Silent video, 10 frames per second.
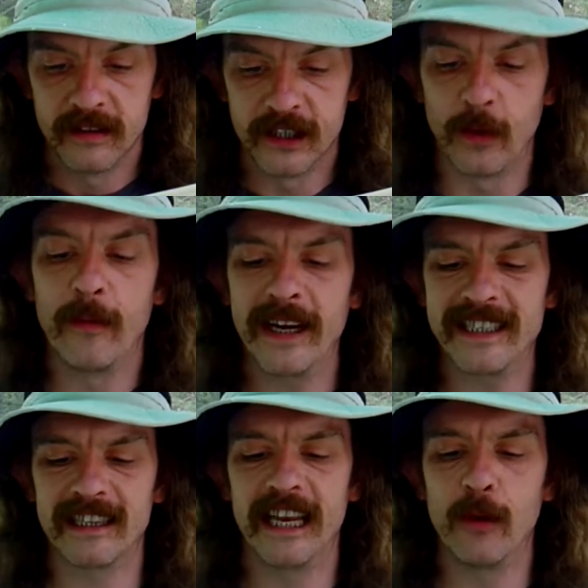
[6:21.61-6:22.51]
so he
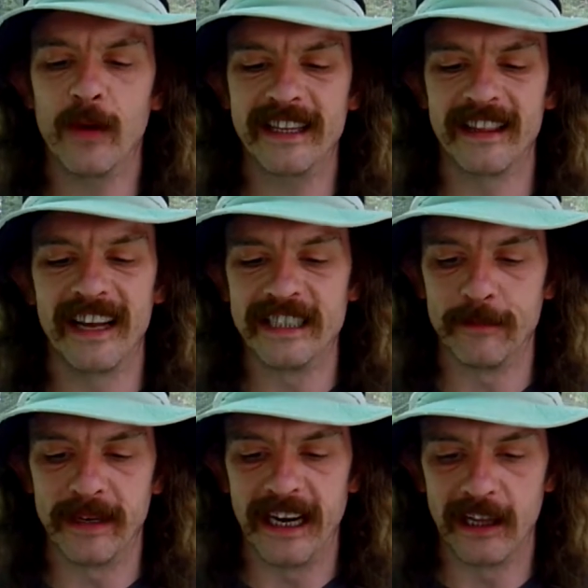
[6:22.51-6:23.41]
winked he winked lights
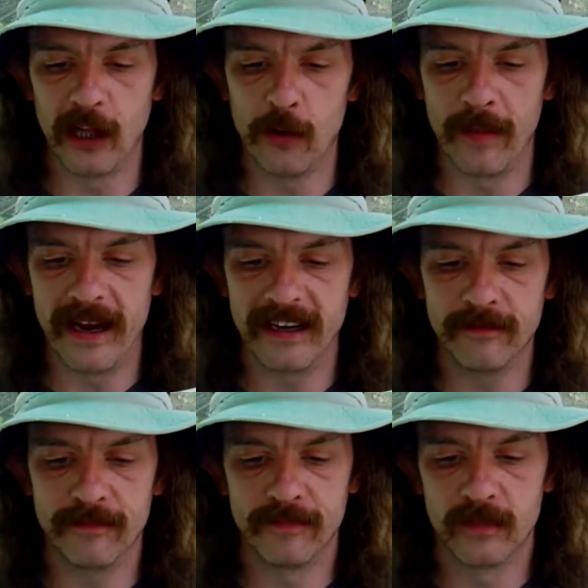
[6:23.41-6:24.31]
at me. Hello,
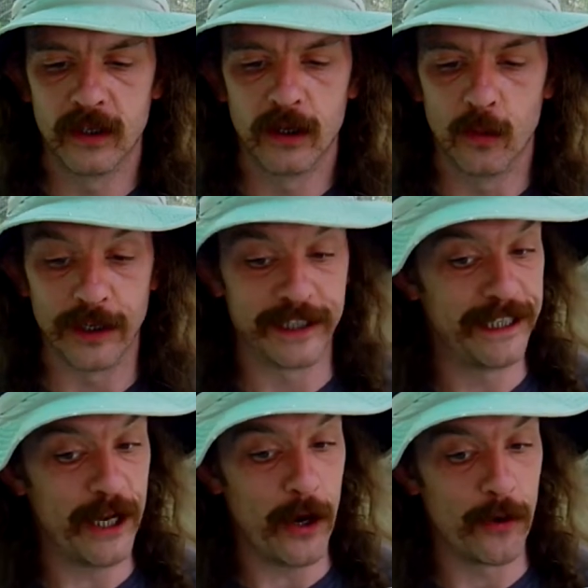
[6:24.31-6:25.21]
man. What do
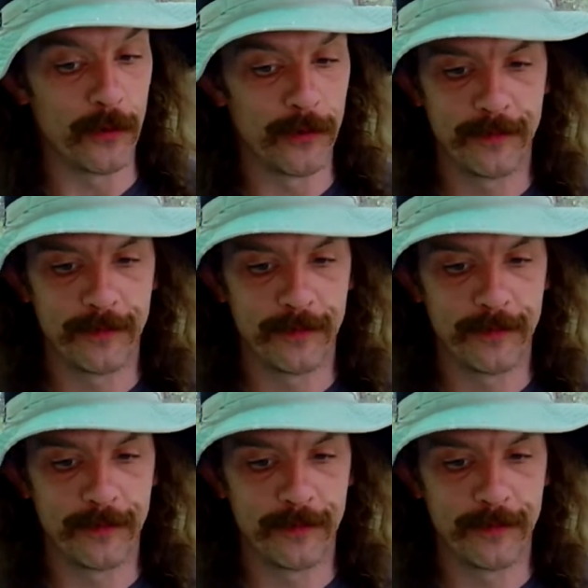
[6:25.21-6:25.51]
you know?